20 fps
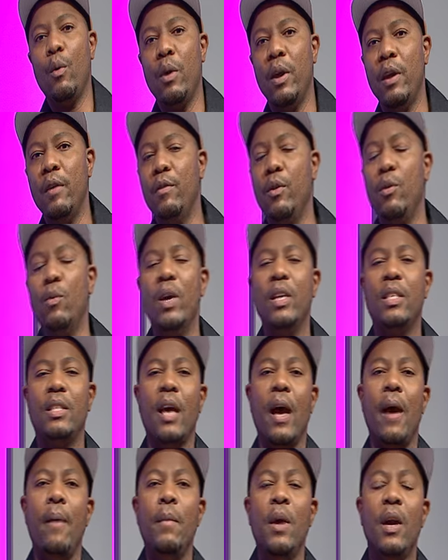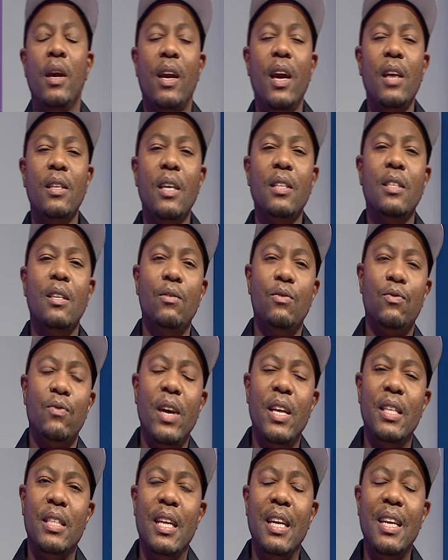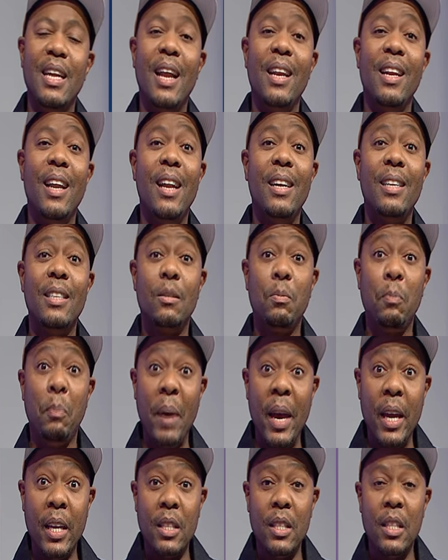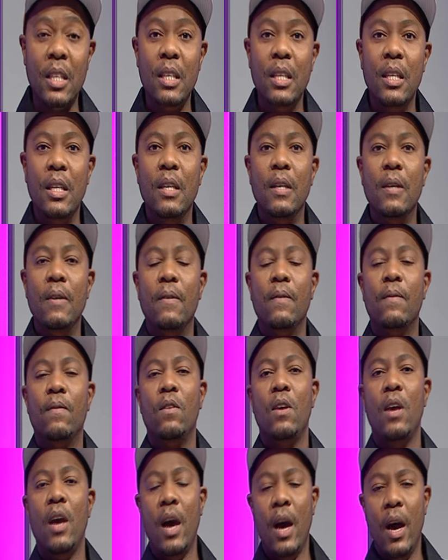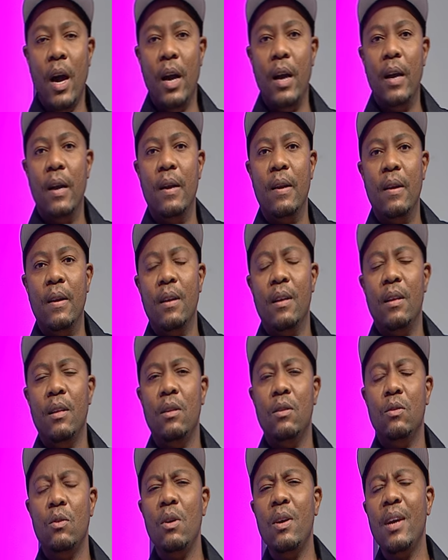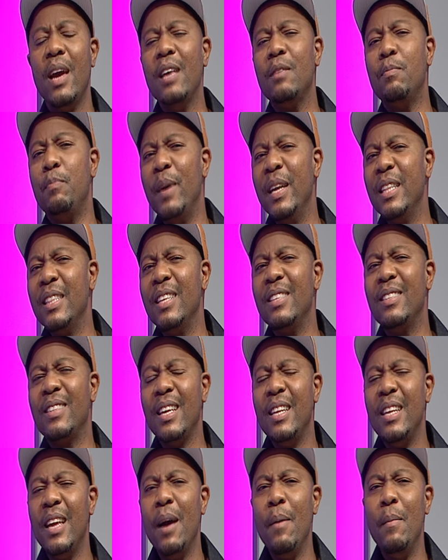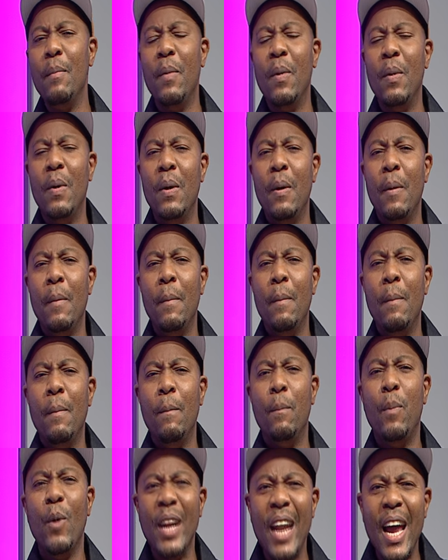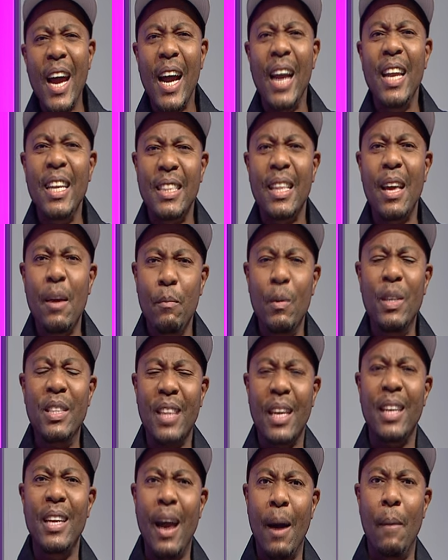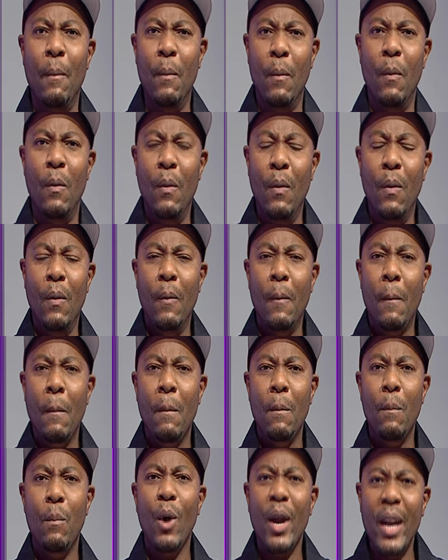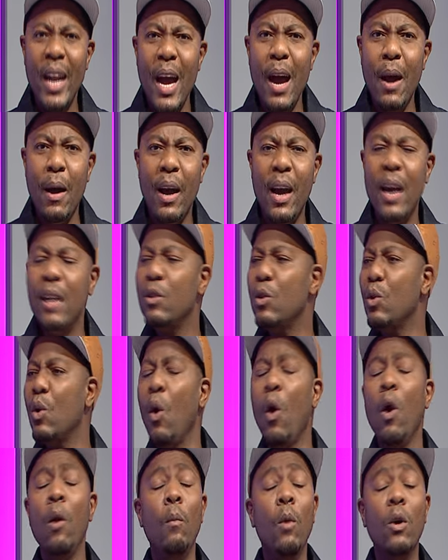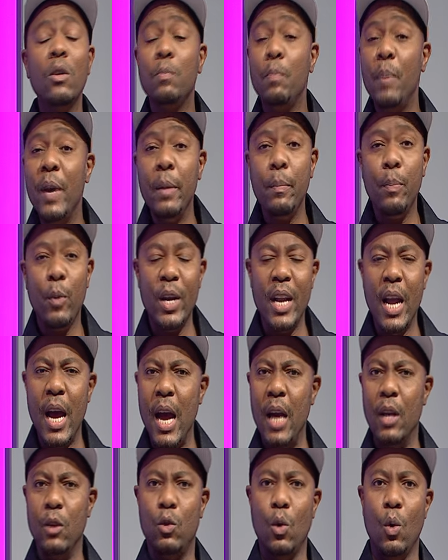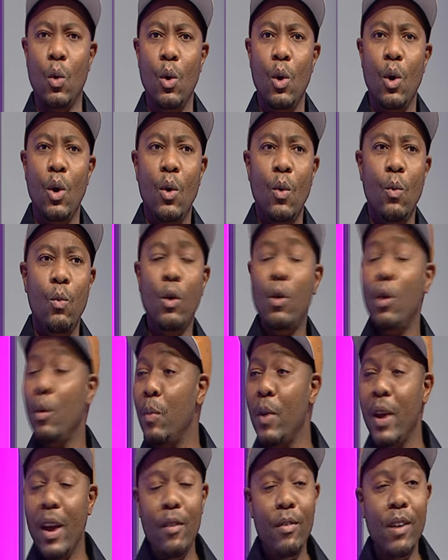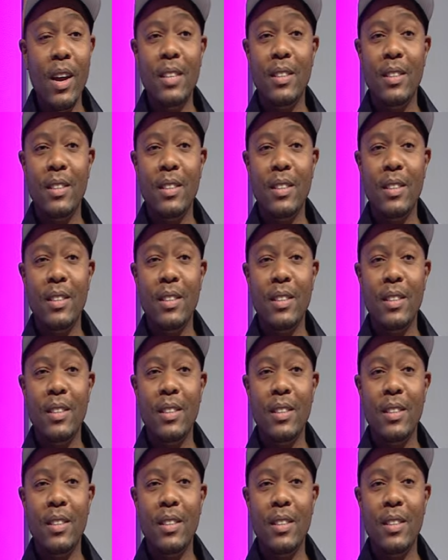we even waste time. Kaiser Chiefs fans, Lena respect. Yeah. So you guys bend the stadium. Bonang Aletema Stadium. Bonang, guys, you almost banned Bonang. We could be having a